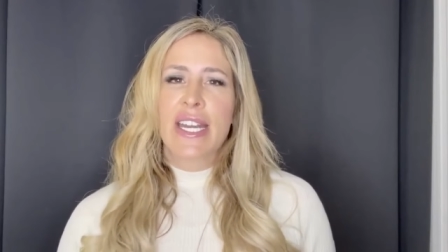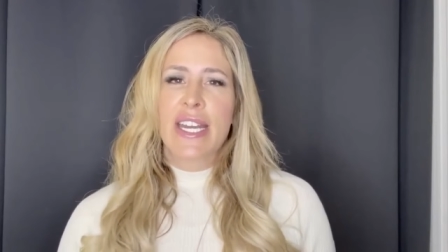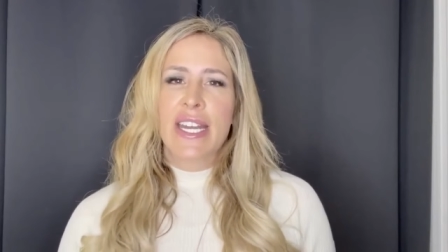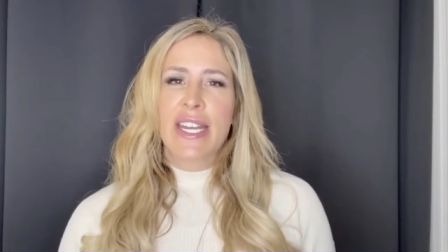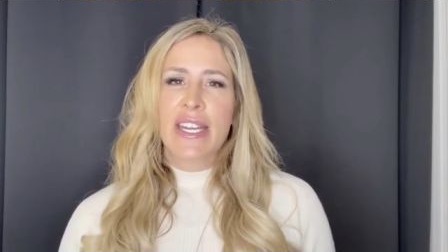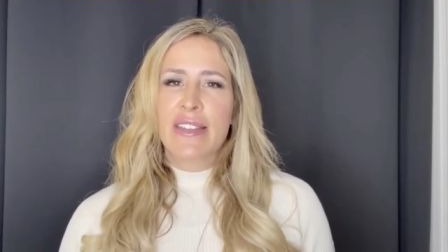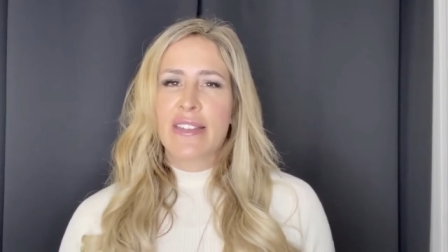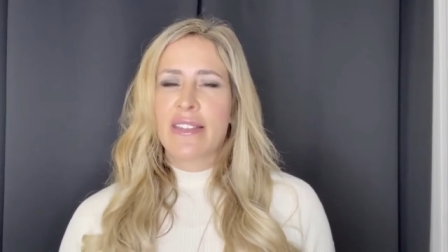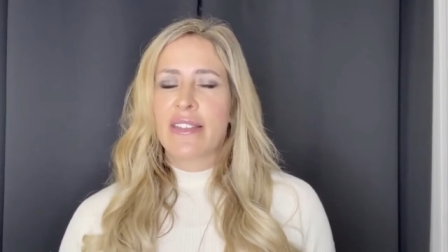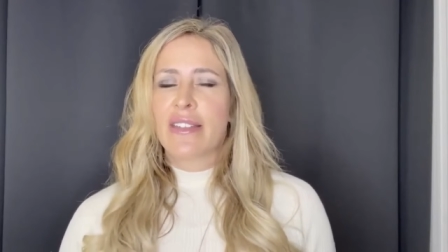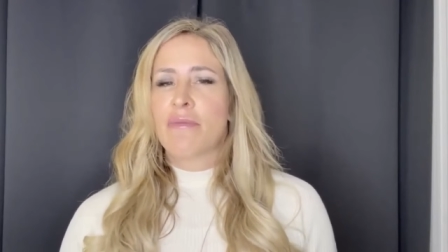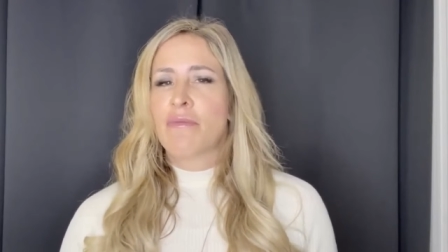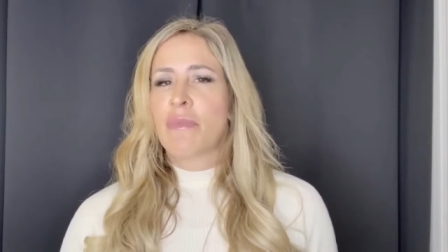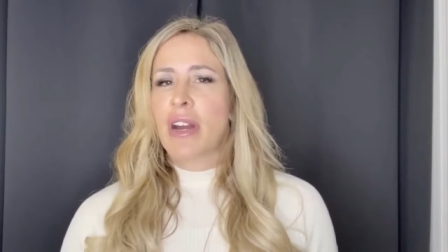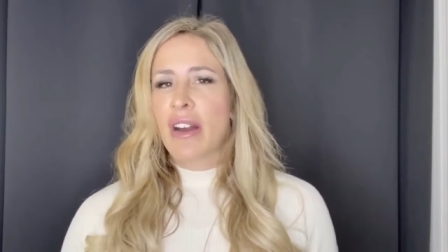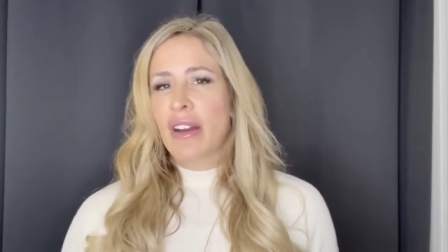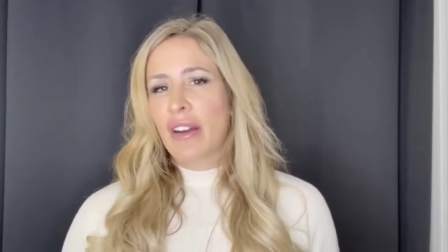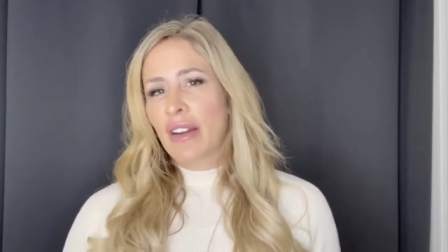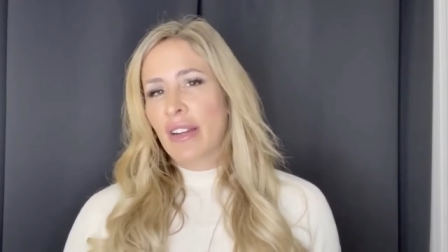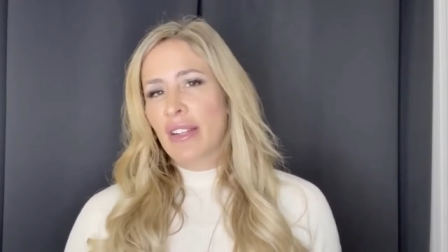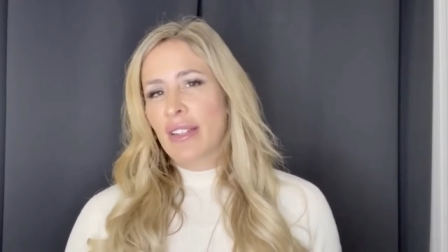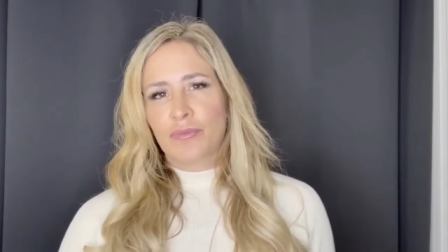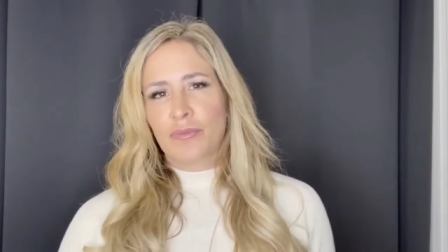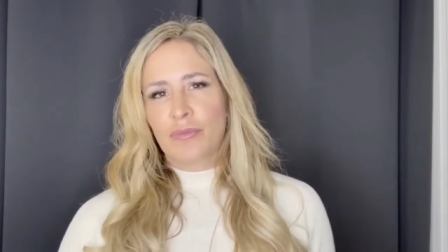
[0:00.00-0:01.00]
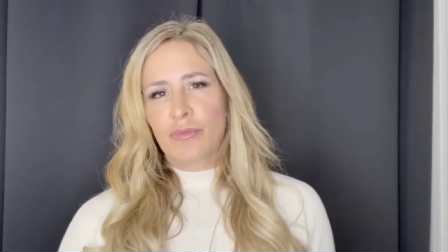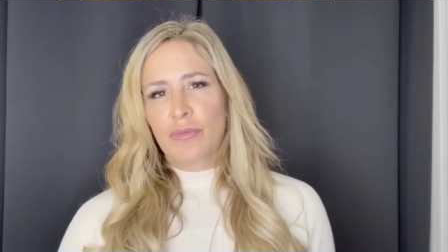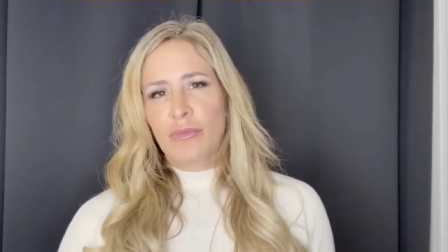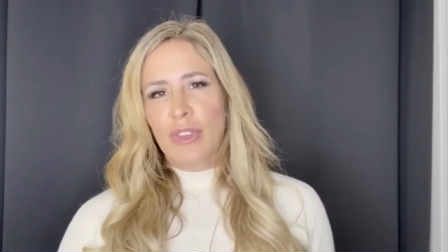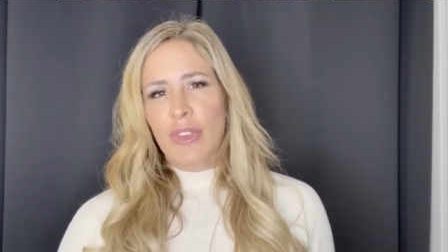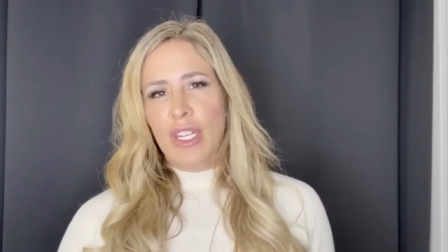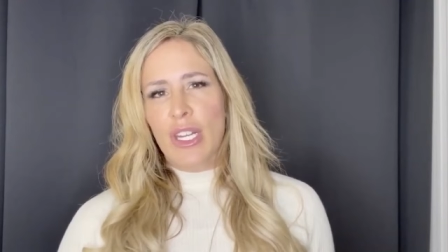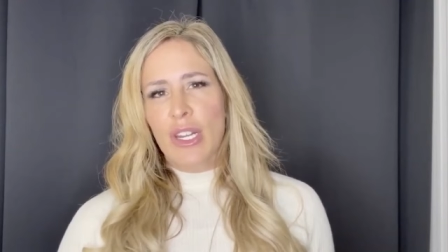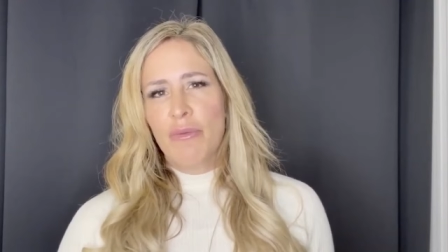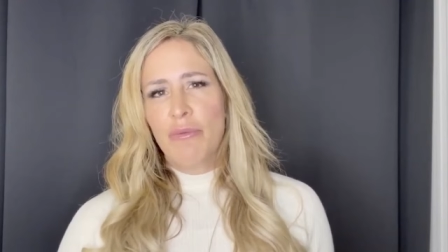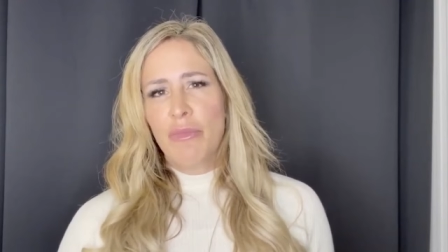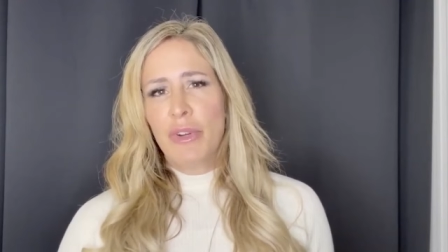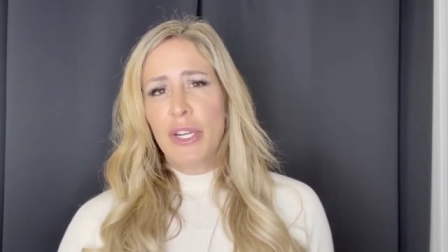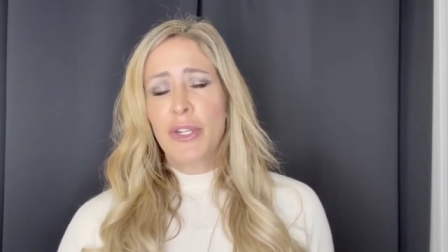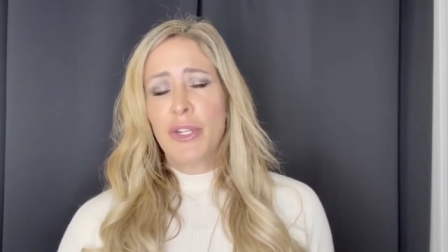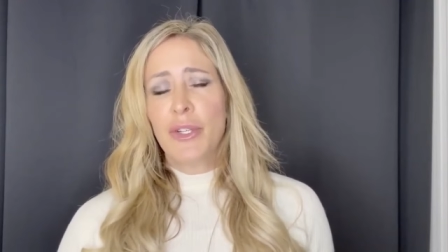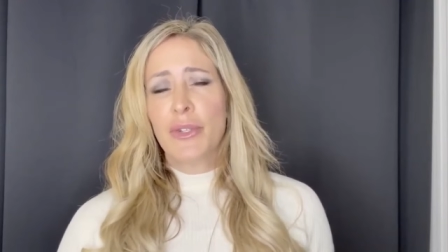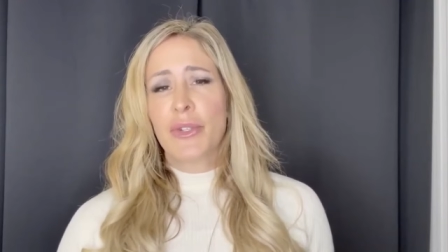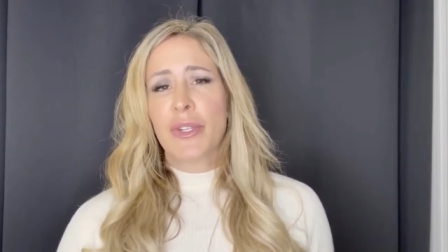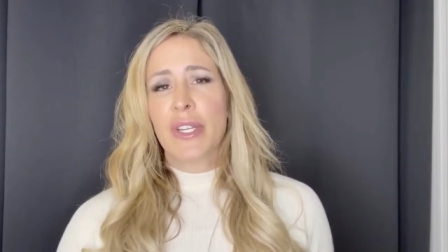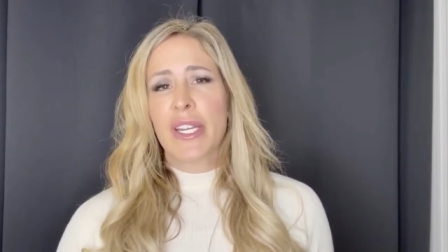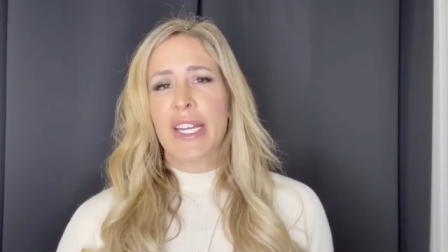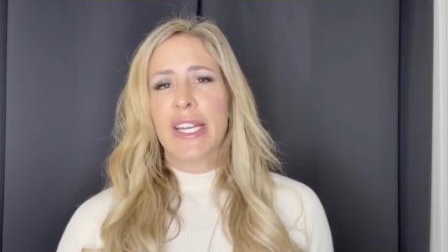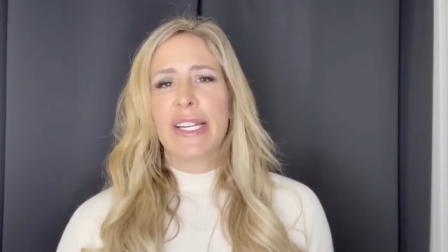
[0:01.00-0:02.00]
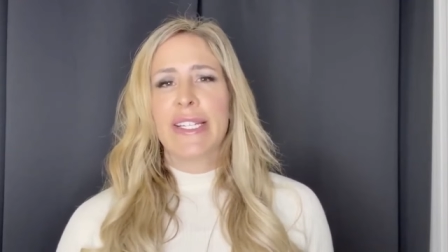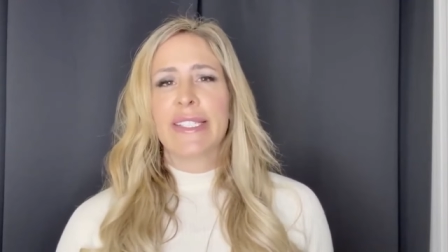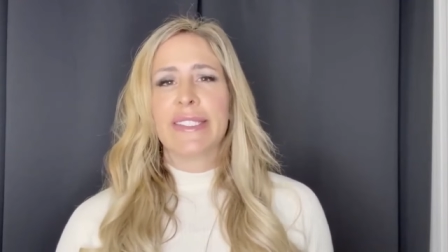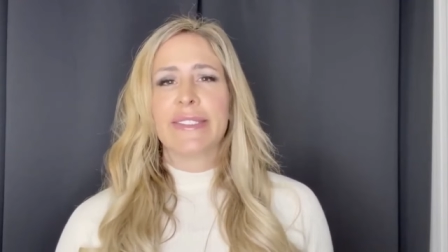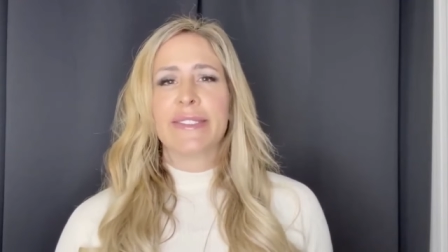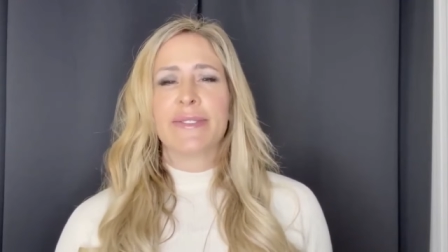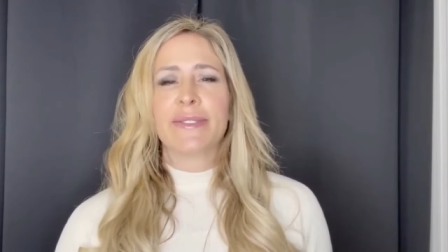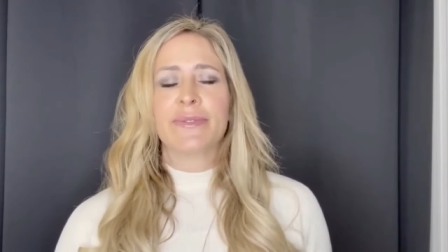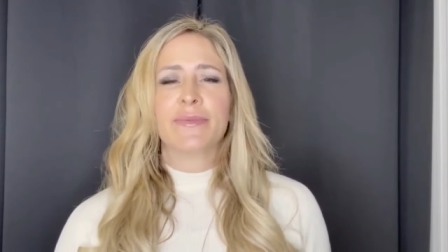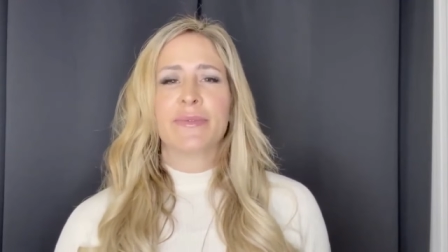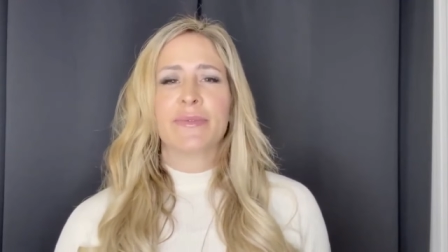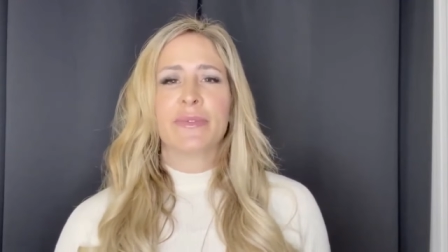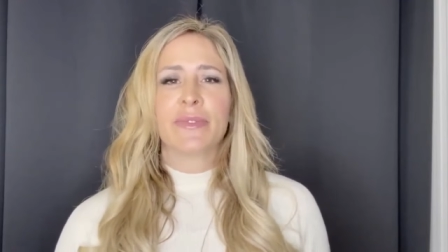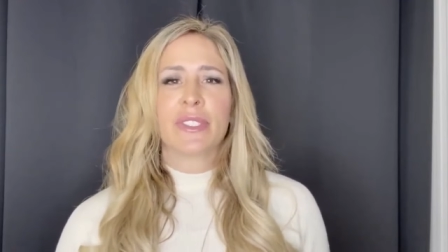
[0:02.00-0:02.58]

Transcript: in the market where you can